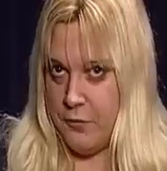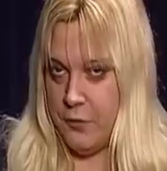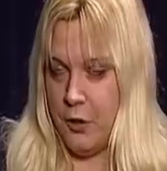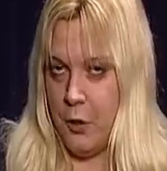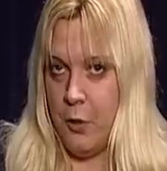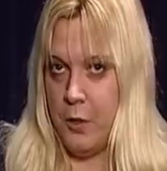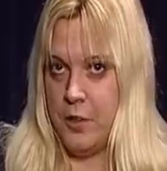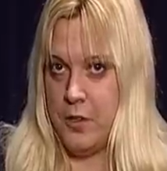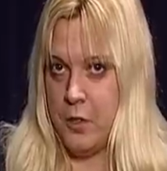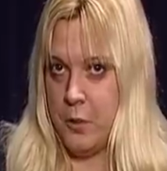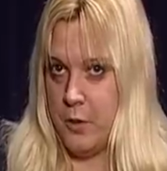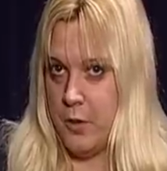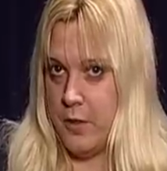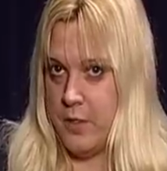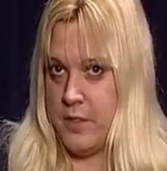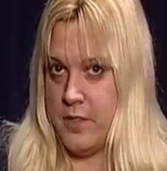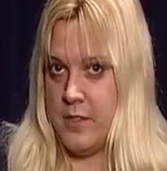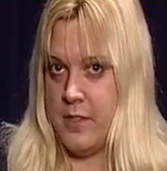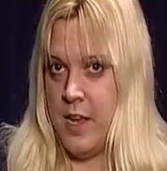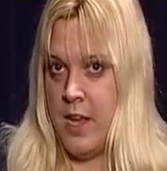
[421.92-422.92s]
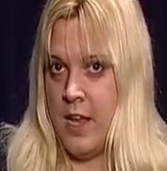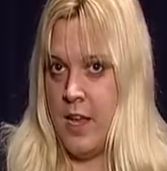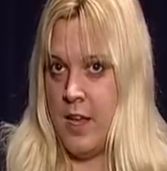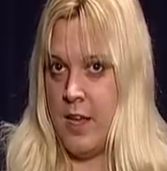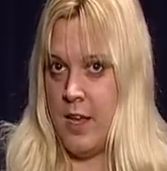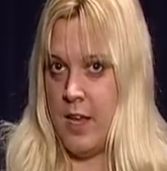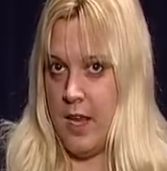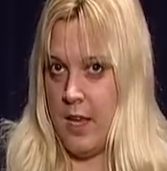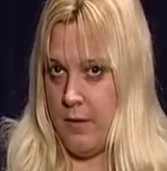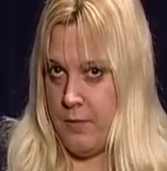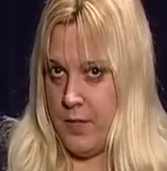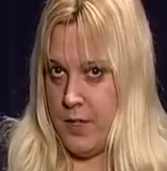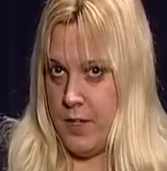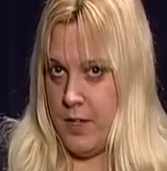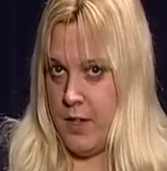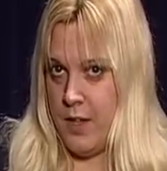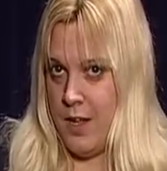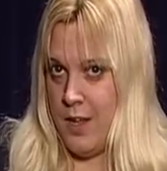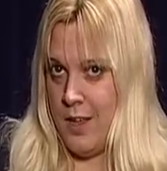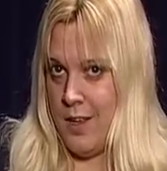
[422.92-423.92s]
floor doors
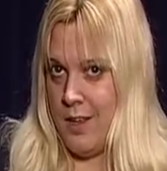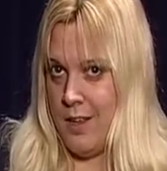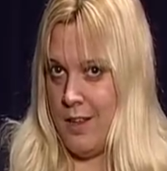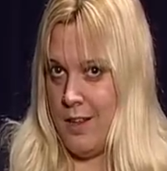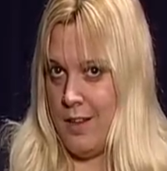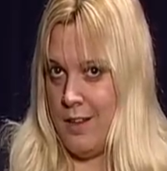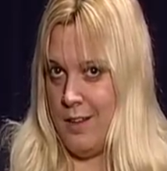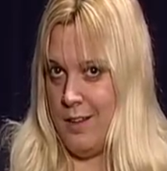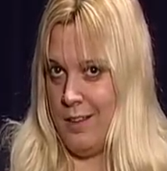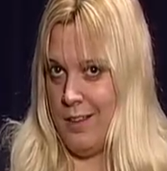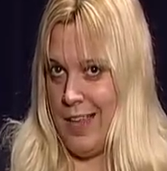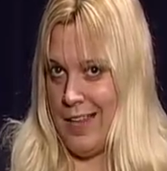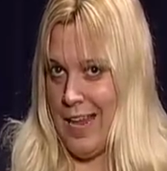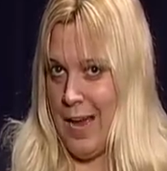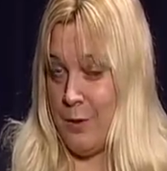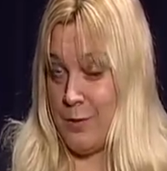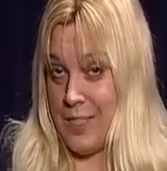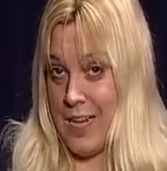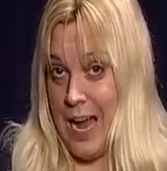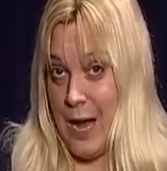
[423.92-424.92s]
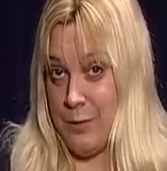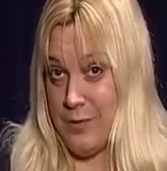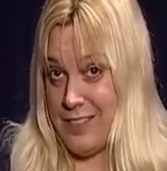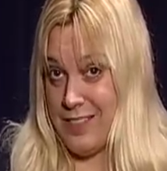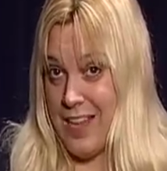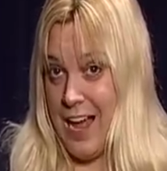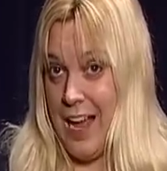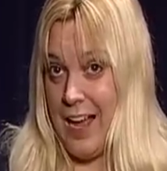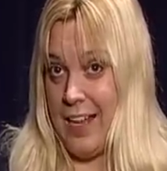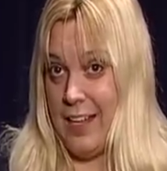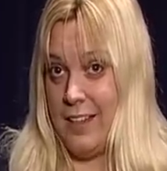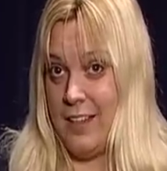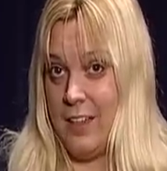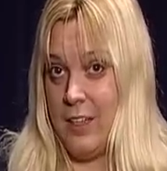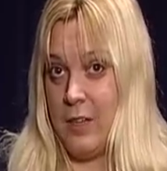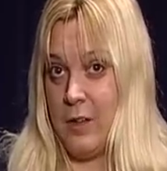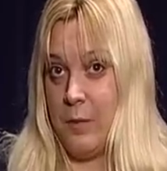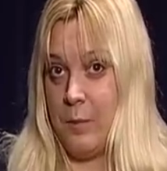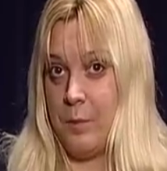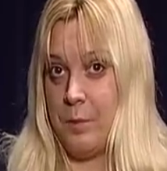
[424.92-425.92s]
even led out to outside.
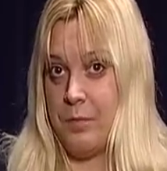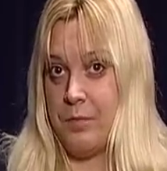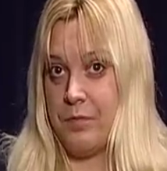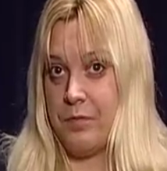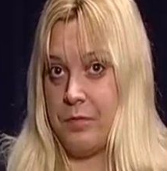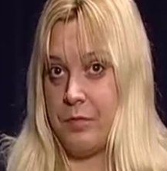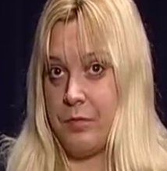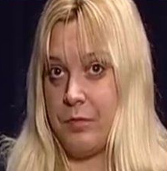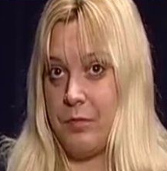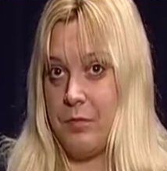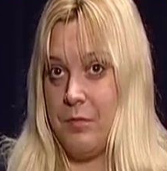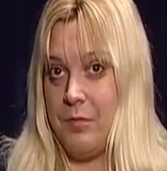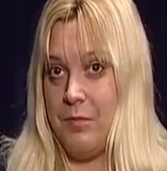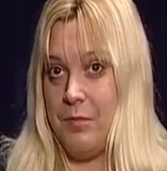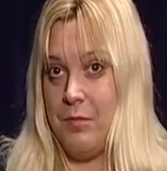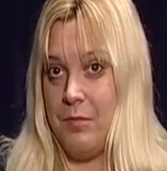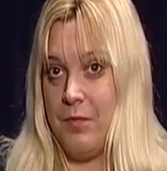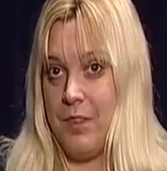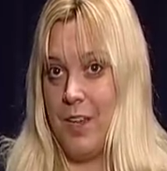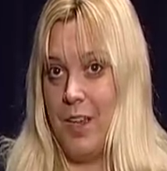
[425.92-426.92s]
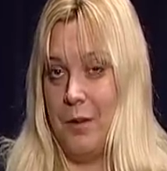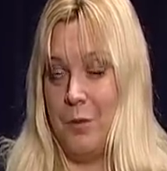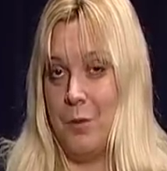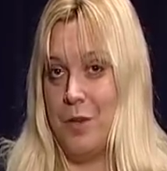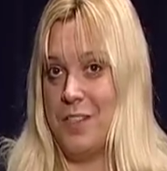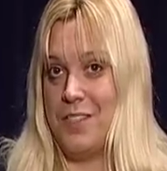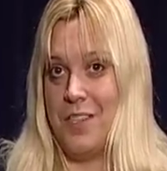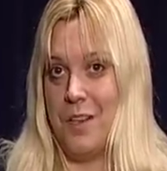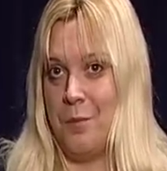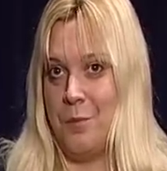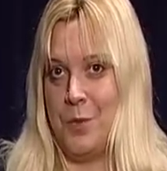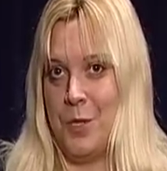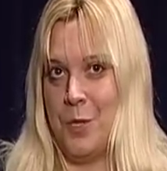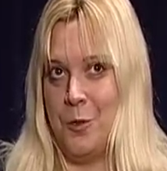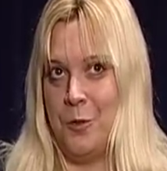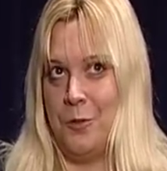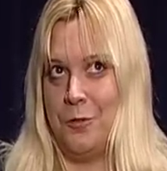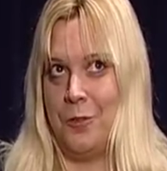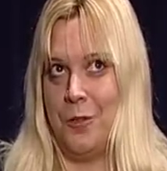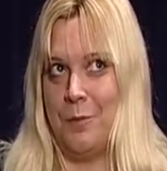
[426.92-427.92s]
It was a
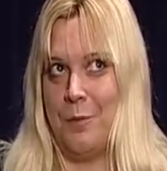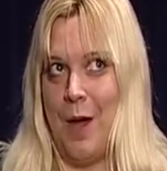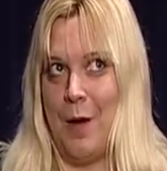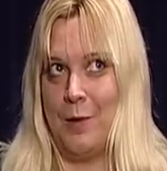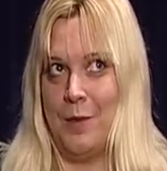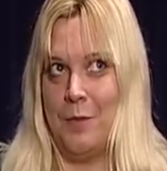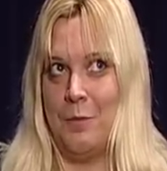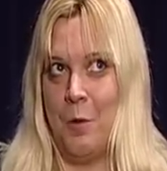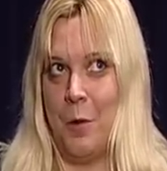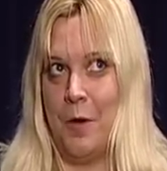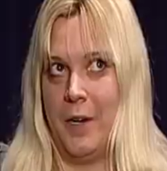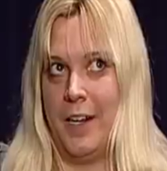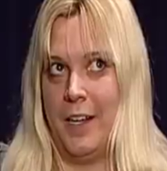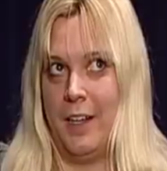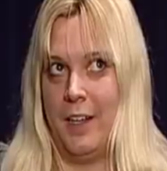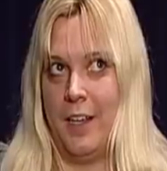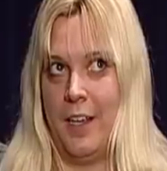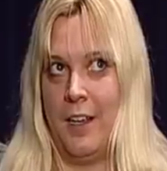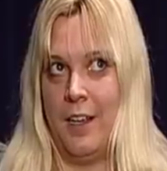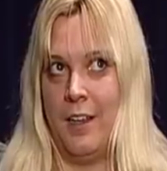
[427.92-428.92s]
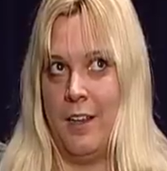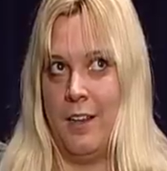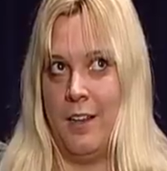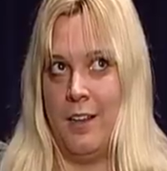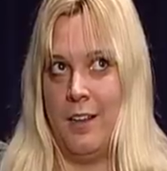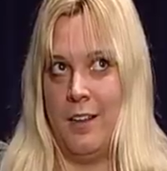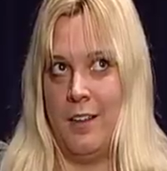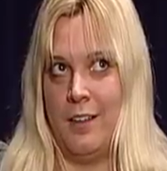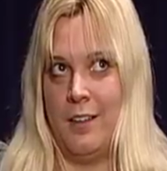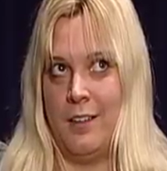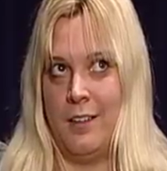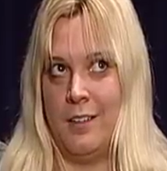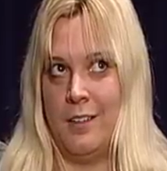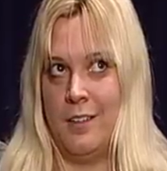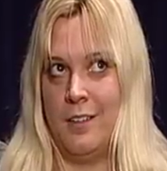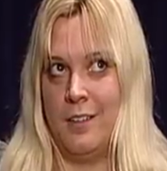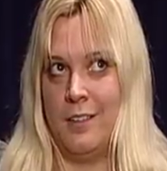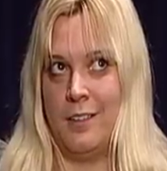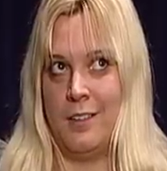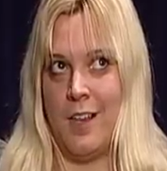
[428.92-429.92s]
beautiful mountain morning,
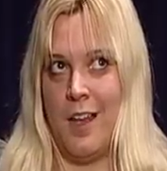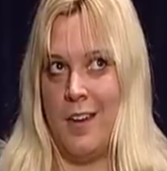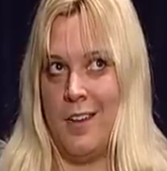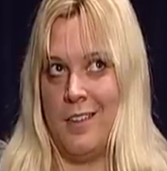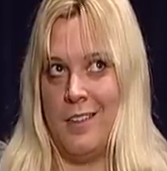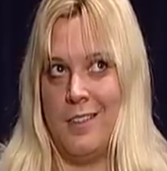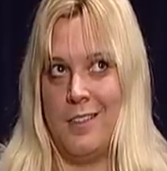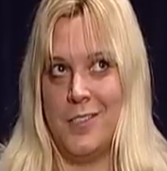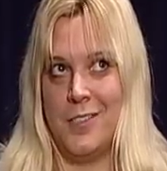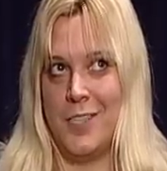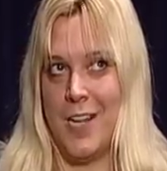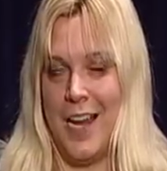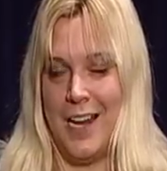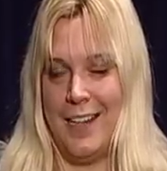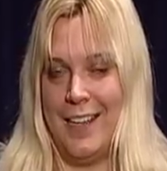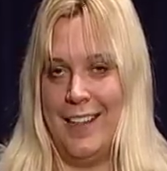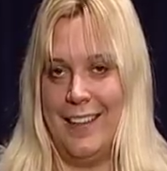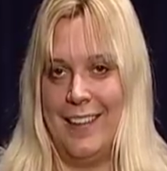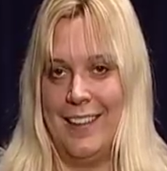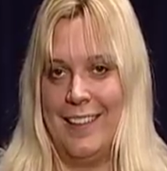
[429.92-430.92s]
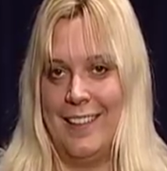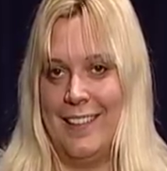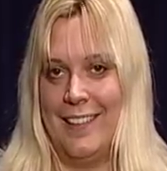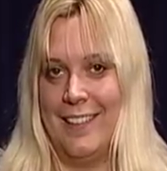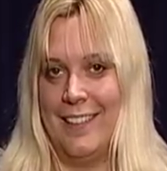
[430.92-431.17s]
sun shining.